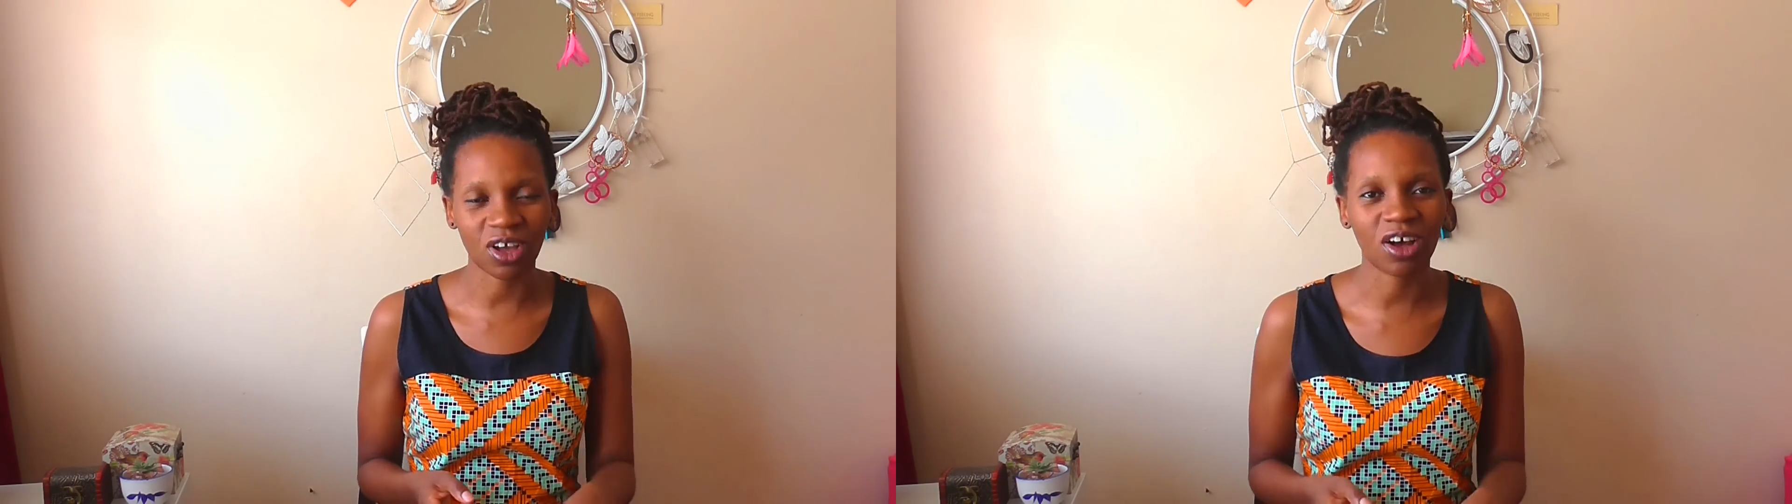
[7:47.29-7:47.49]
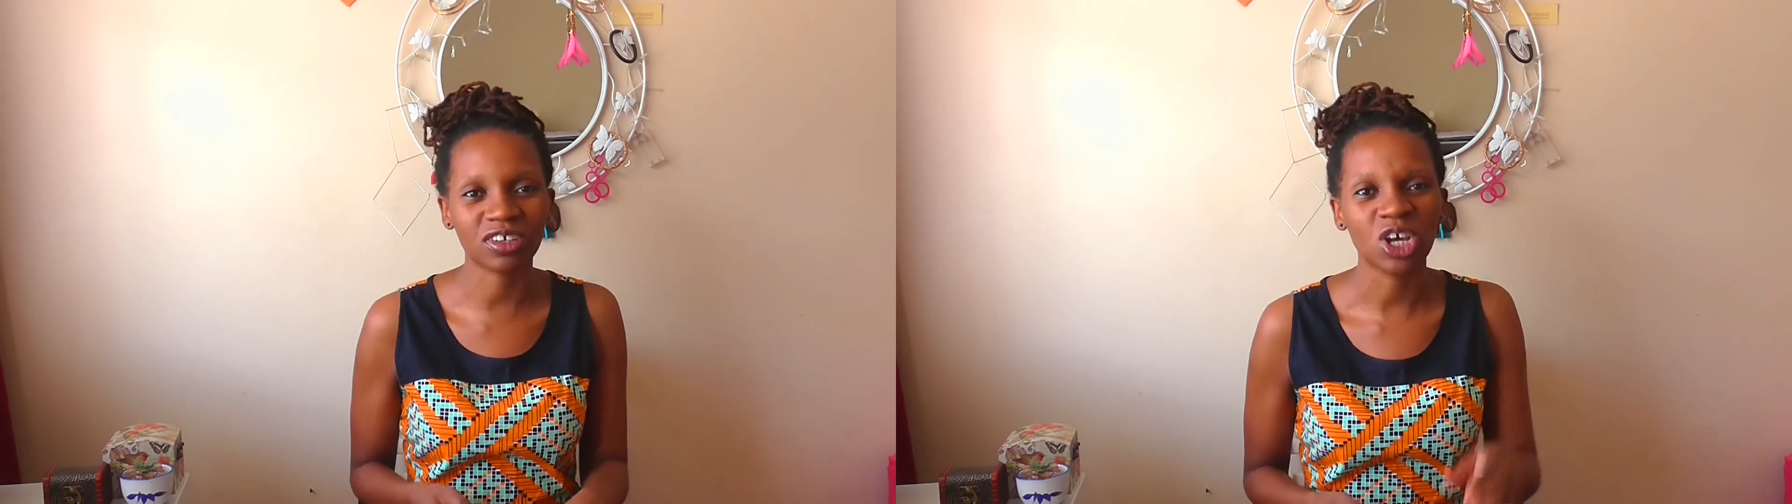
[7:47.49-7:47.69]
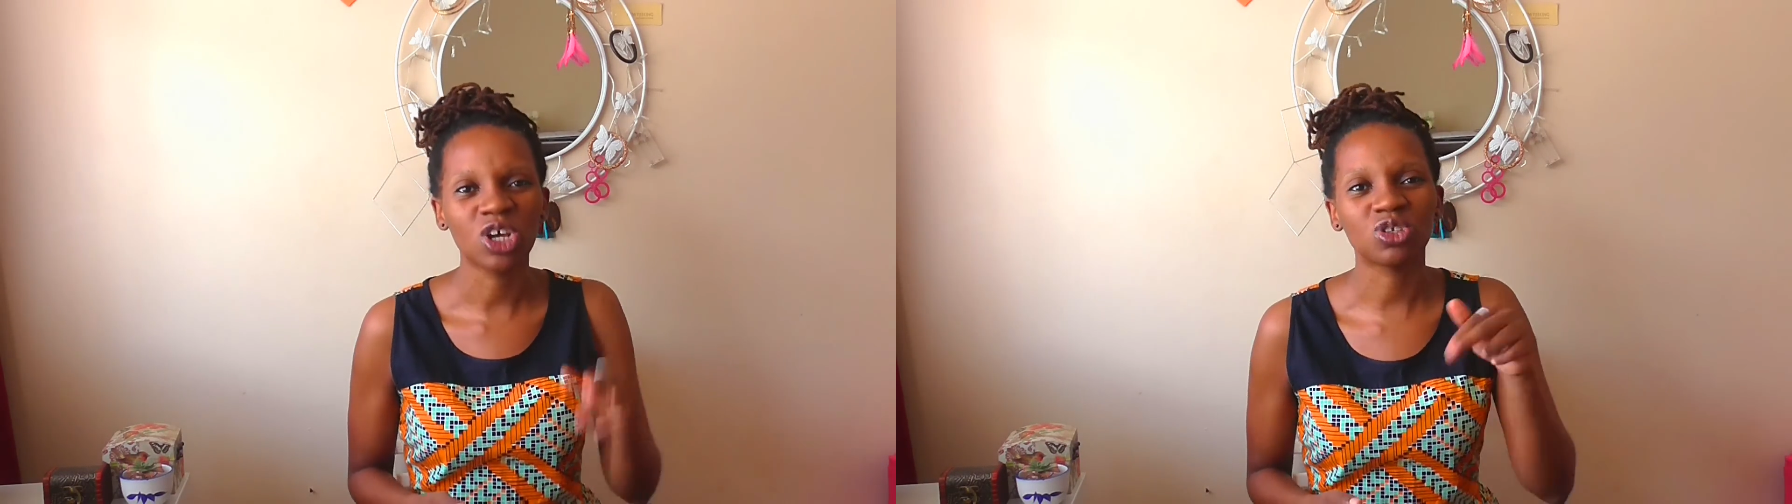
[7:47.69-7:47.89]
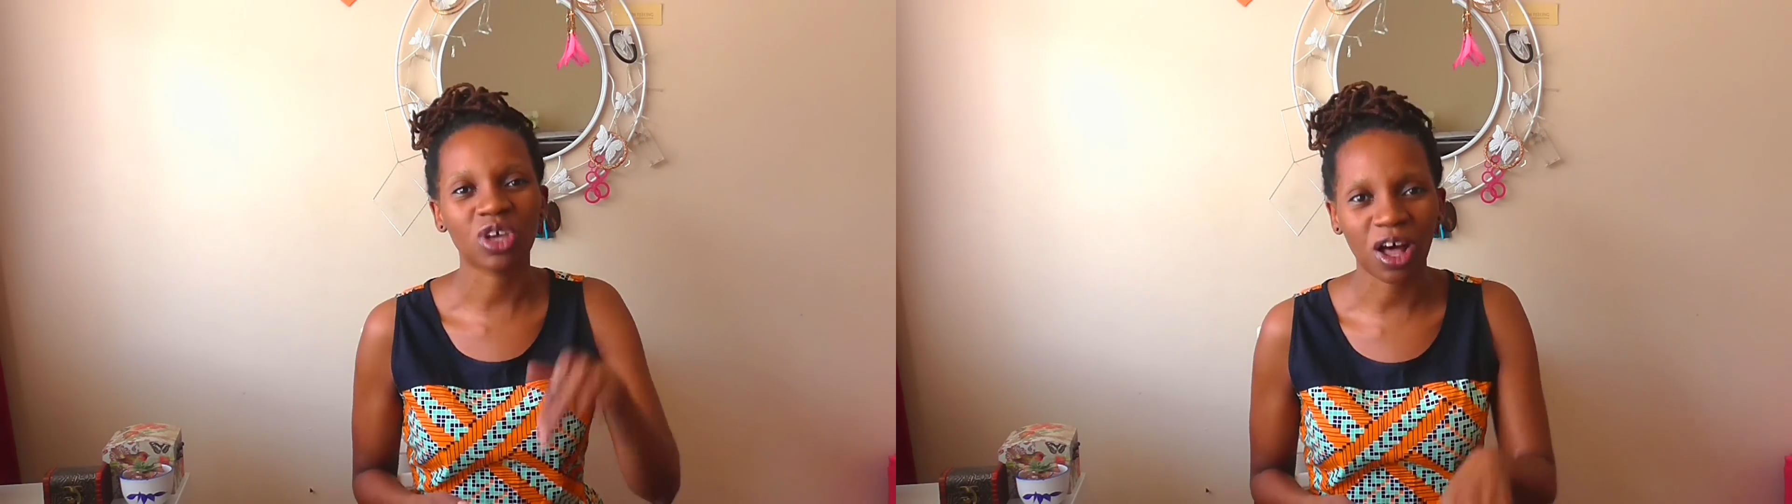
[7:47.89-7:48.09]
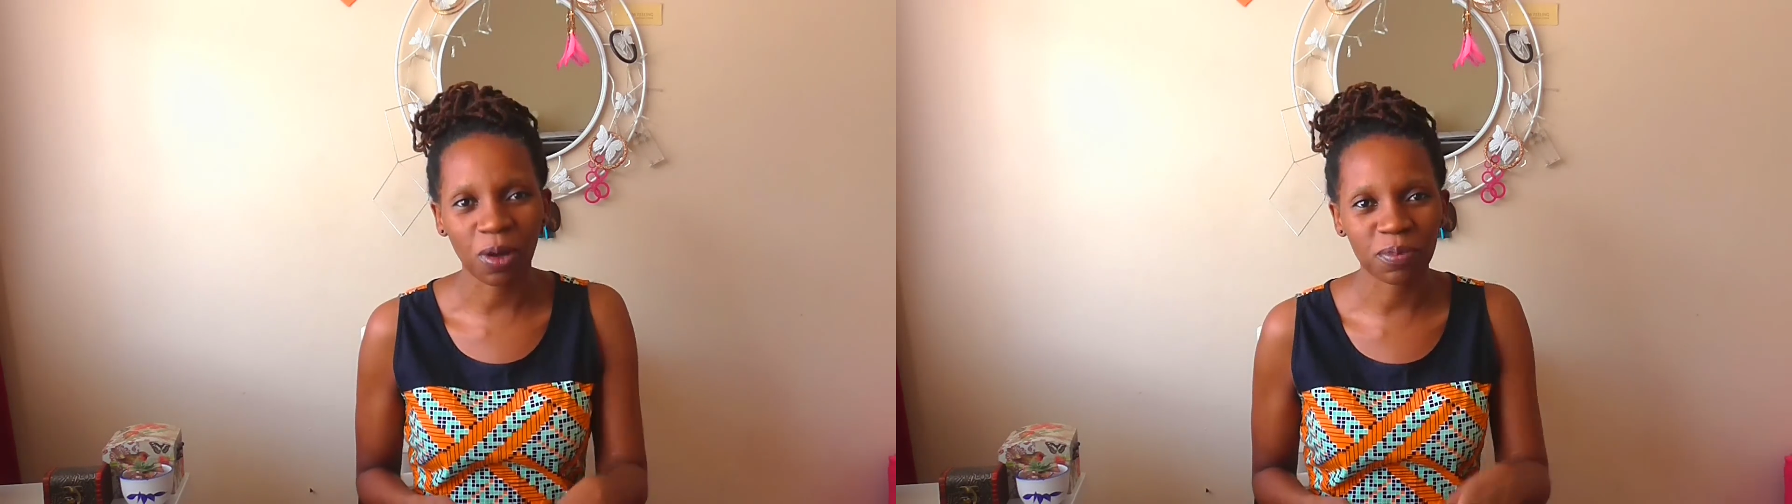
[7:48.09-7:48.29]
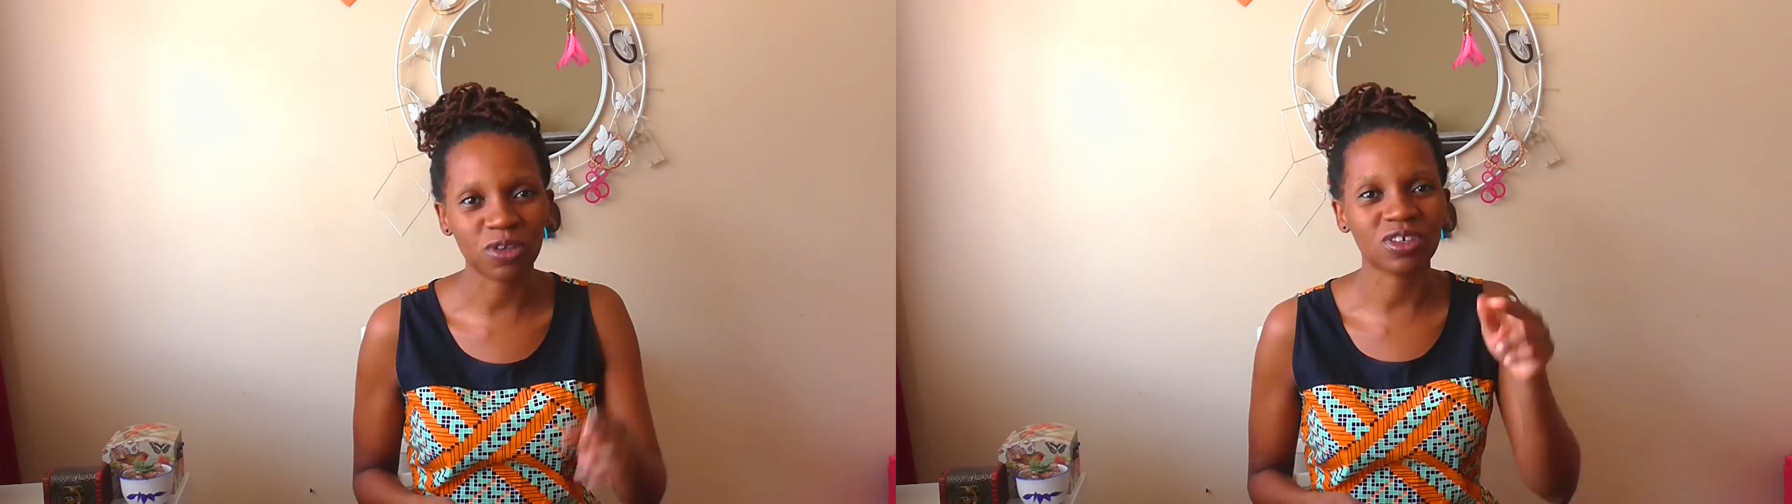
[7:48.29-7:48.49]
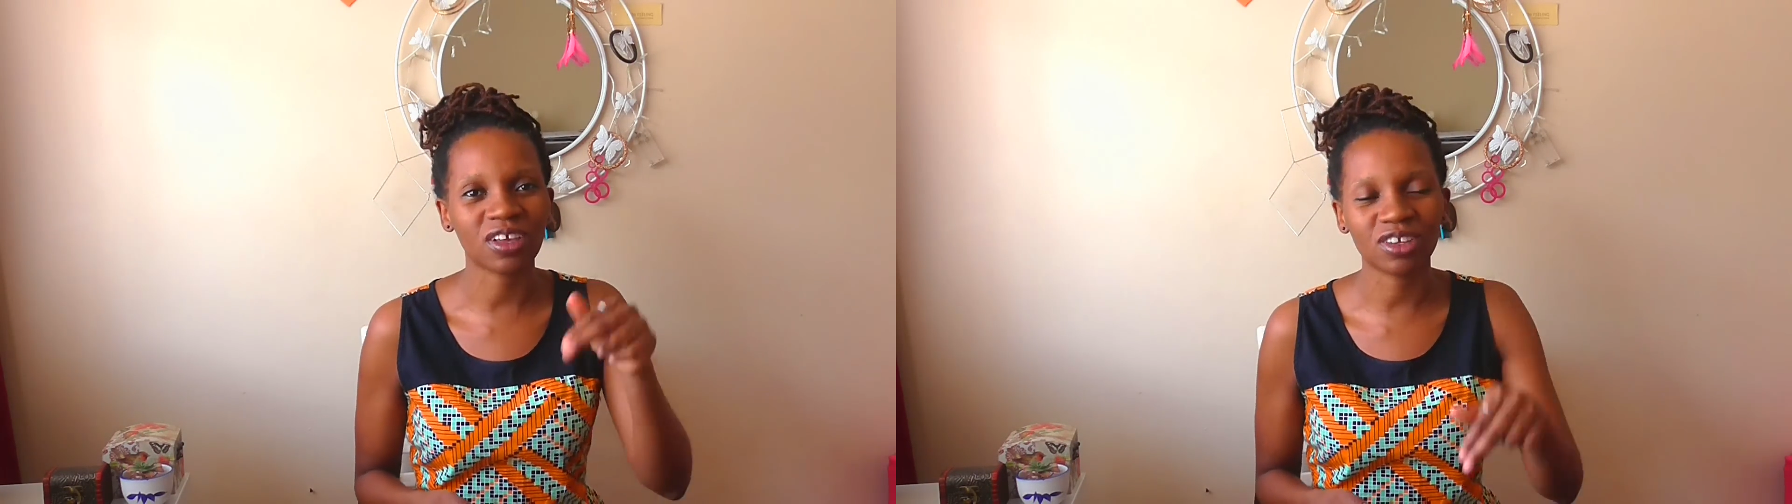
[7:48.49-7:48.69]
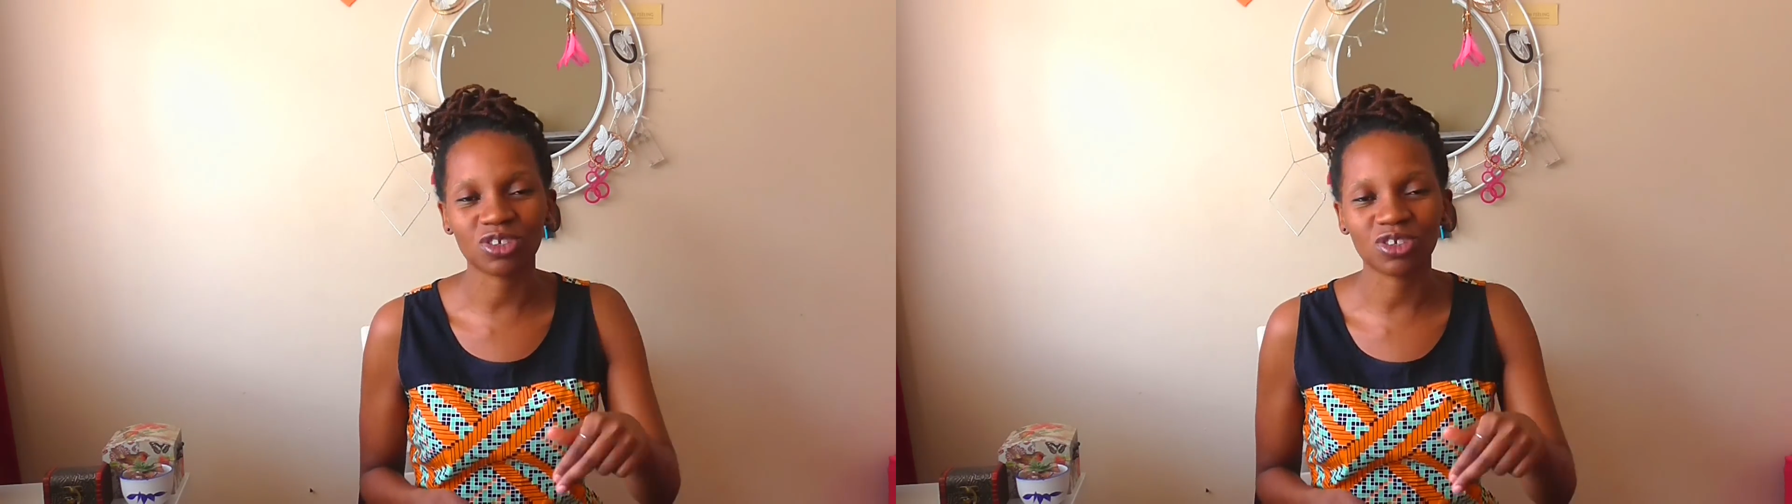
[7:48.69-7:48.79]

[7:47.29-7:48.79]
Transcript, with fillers: heart to help you, to,